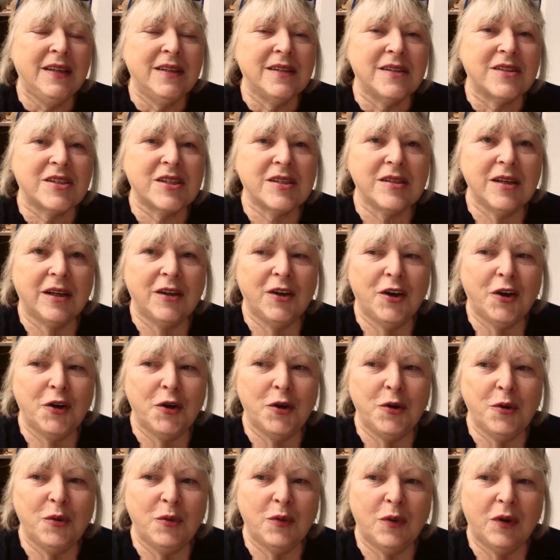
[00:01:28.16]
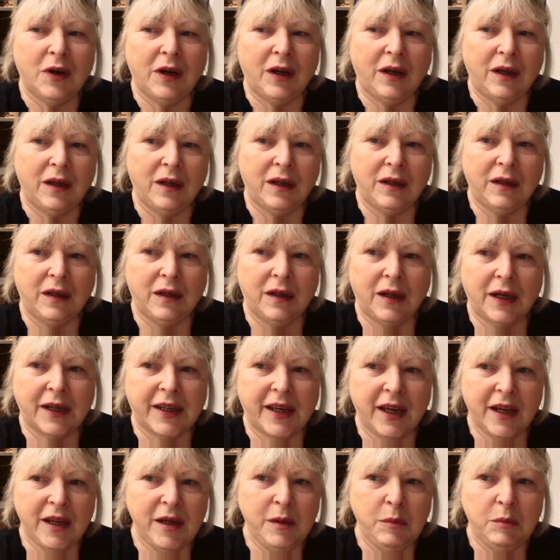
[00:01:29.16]
So I
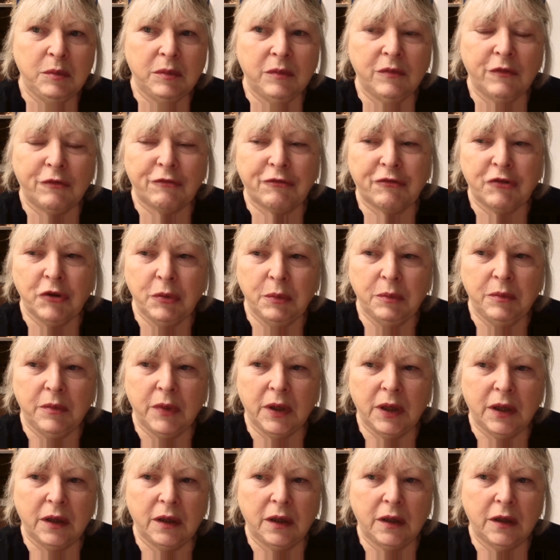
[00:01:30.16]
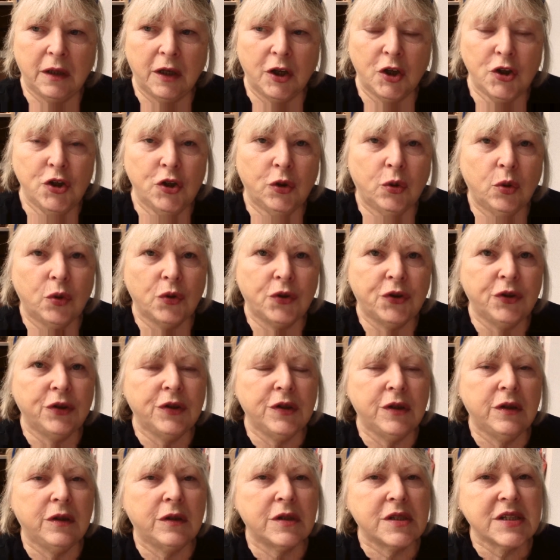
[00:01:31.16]
came from a
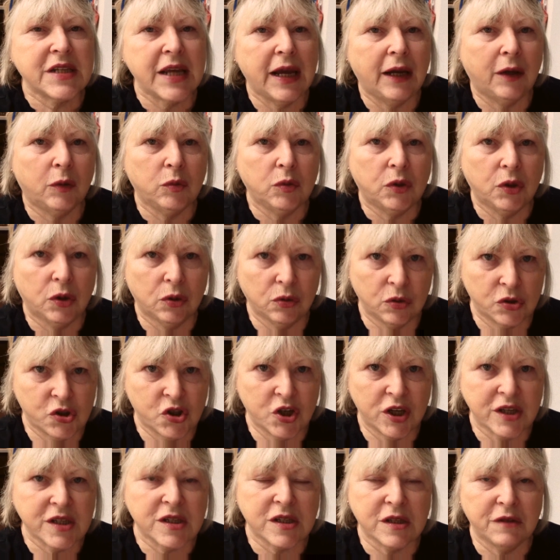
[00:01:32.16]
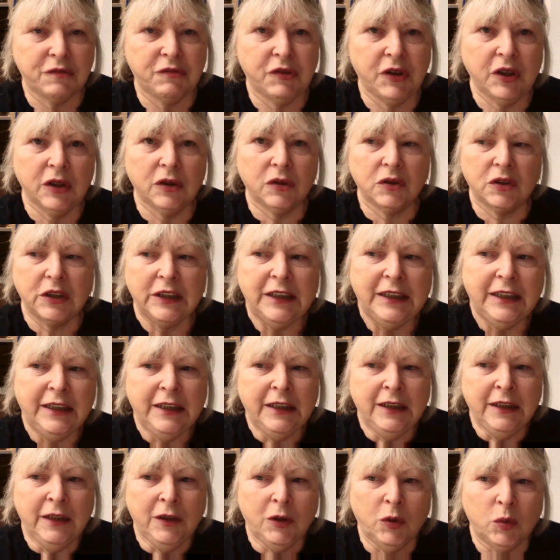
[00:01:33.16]
northern town called Chesterfield
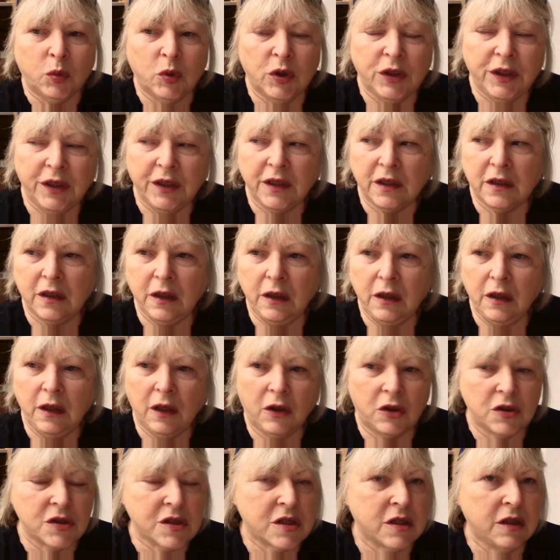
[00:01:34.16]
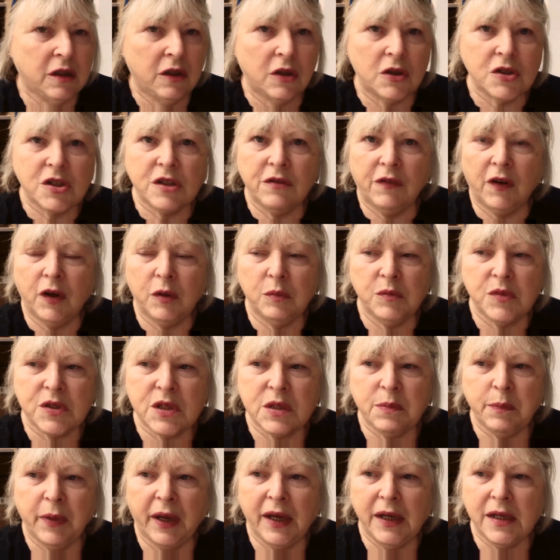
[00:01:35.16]
with lots and lots of open
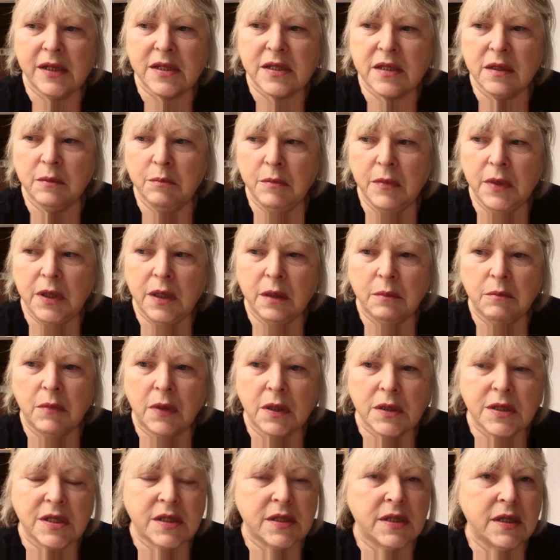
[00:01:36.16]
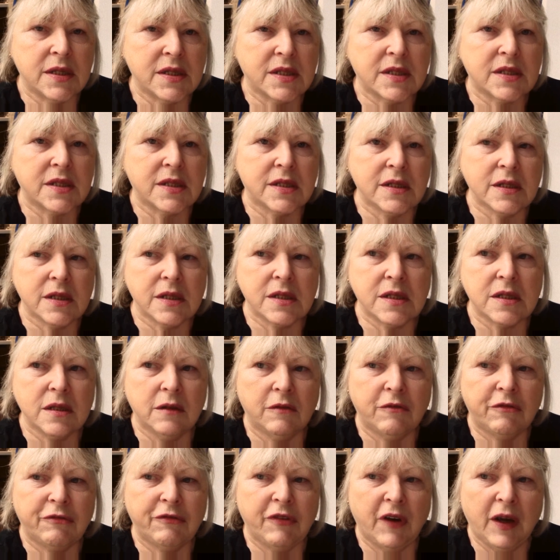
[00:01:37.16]
space, and me and my sisters
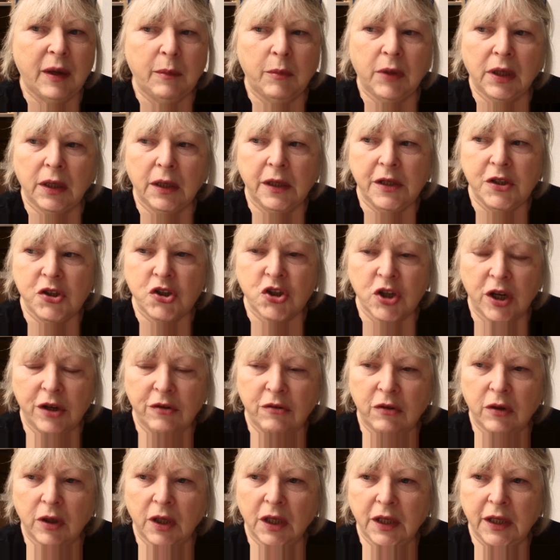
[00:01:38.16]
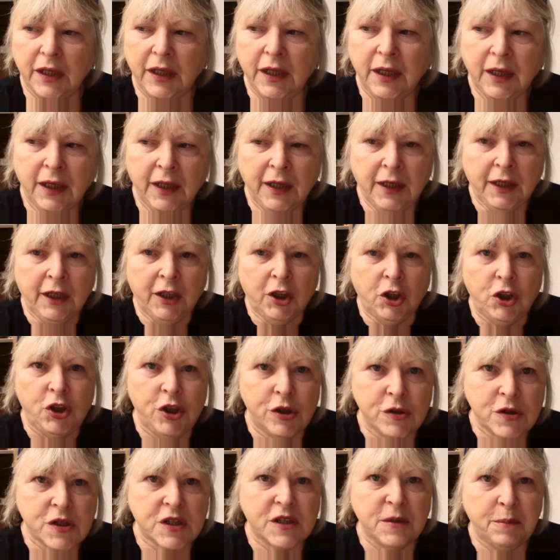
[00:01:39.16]
and family generally
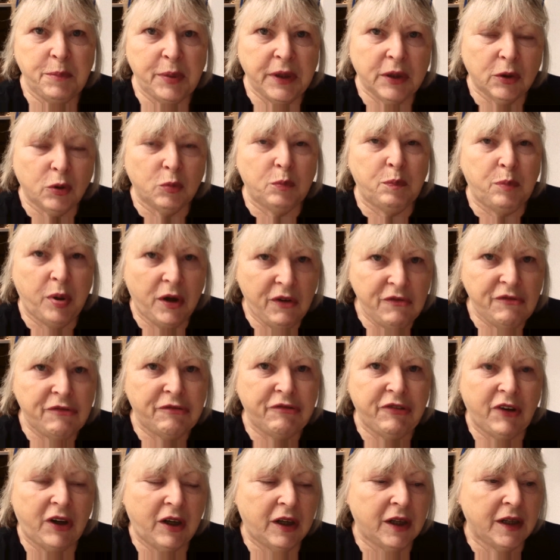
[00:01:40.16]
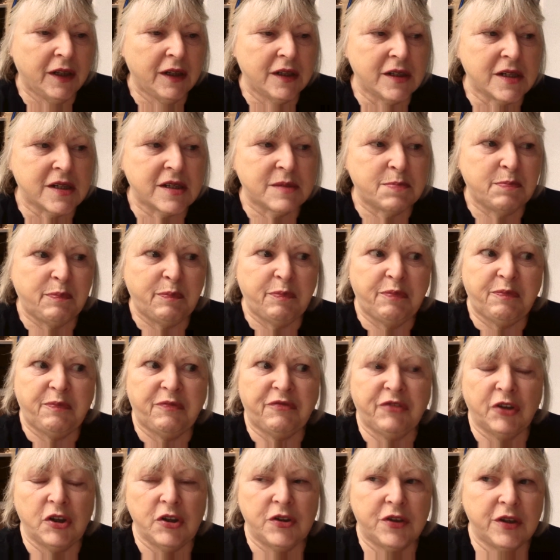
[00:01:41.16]
used to build bonfires
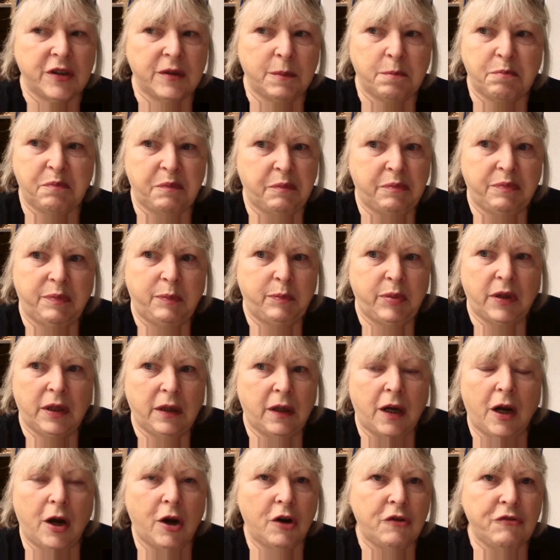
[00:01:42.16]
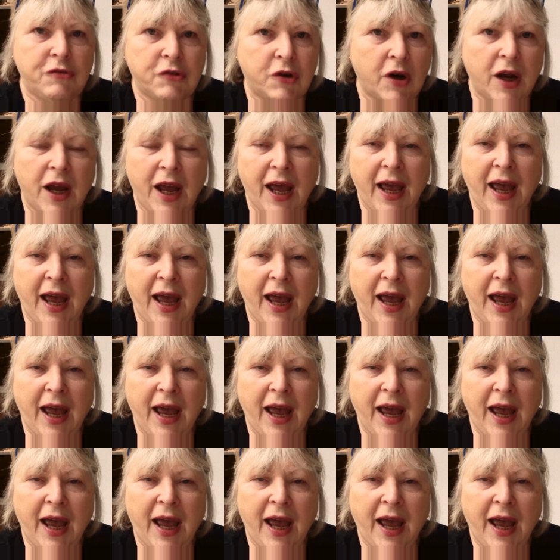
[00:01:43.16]
for the over